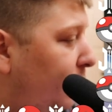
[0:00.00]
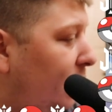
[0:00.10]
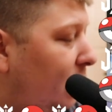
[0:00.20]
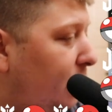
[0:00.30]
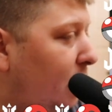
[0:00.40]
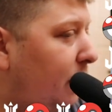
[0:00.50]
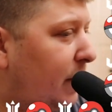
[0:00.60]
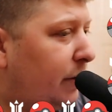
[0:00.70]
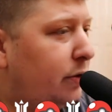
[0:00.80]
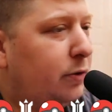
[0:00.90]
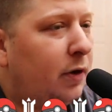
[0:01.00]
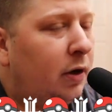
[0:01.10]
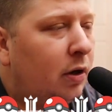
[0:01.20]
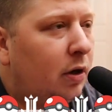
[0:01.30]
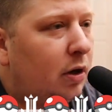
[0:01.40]
I thought about
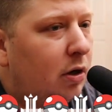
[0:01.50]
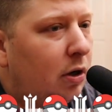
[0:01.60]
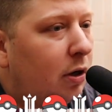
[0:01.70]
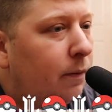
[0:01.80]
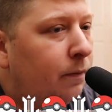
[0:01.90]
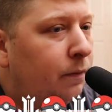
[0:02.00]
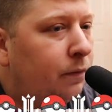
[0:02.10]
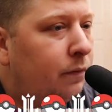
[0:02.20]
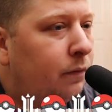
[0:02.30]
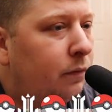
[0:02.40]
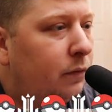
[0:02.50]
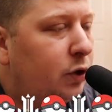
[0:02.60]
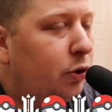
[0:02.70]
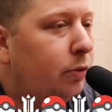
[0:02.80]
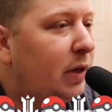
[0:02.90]
doing
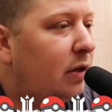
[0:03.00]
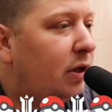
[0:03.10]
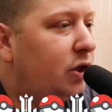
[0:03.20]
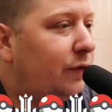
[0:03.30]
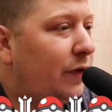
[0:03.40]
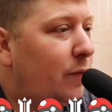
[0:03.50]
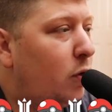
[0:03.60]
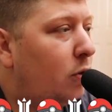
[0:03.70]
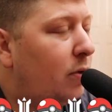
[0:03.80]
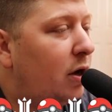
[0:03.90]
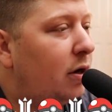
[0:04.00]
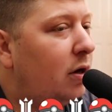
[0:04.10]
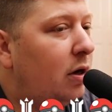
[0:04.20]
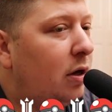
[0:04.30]
showing my collection of every Pokemon